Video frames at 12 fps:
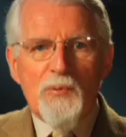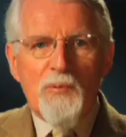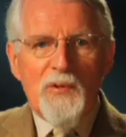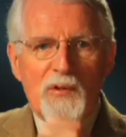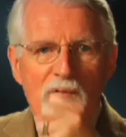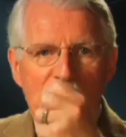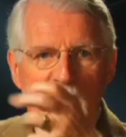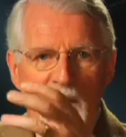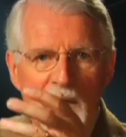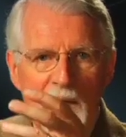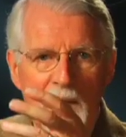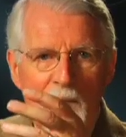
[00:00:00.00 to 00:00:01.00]
with the
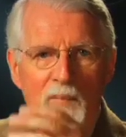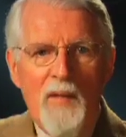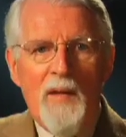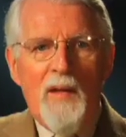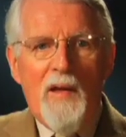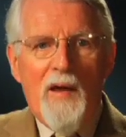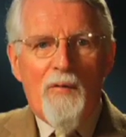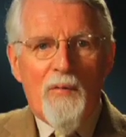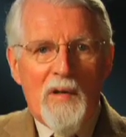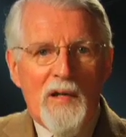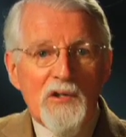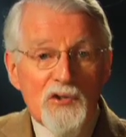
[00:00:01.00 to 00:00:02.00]
Father, a
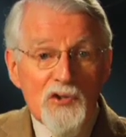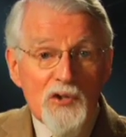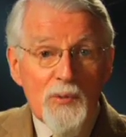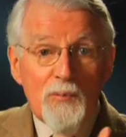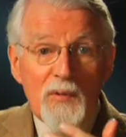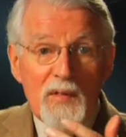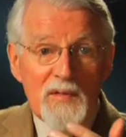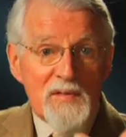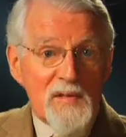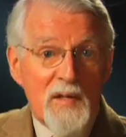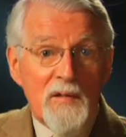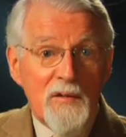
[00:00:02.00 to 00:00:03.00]
relationship with the
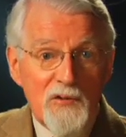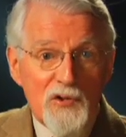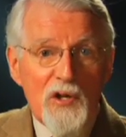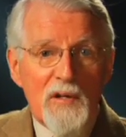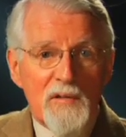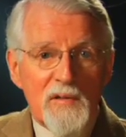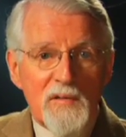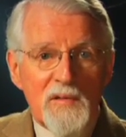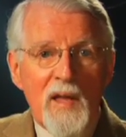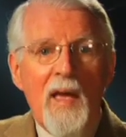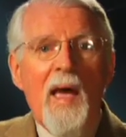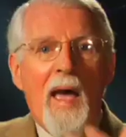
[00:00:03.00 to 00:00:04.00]
Son, Jesus,
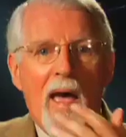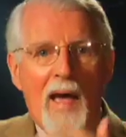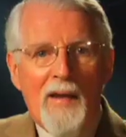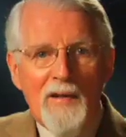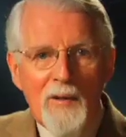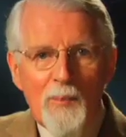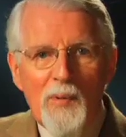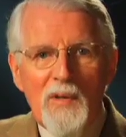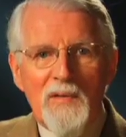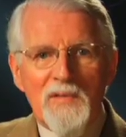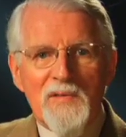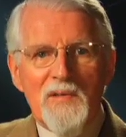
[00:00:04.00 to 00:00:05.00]
and a
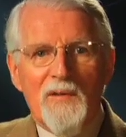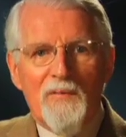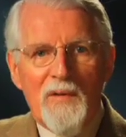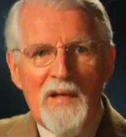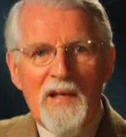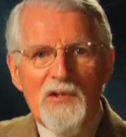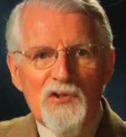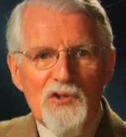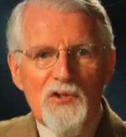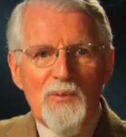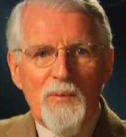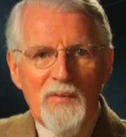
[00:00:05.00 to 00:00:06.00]
personal
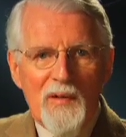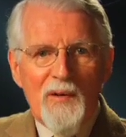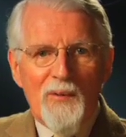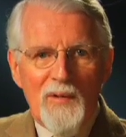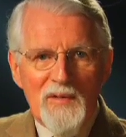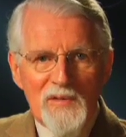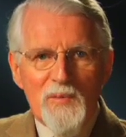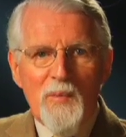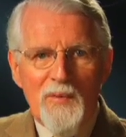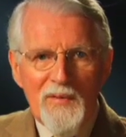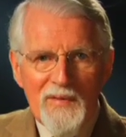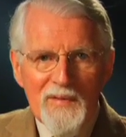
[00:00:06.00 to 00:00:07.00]
relationship with the Holy
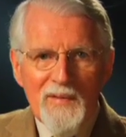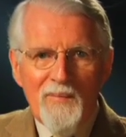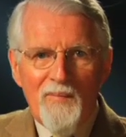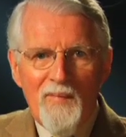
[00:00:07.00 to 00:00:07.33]
Spirit.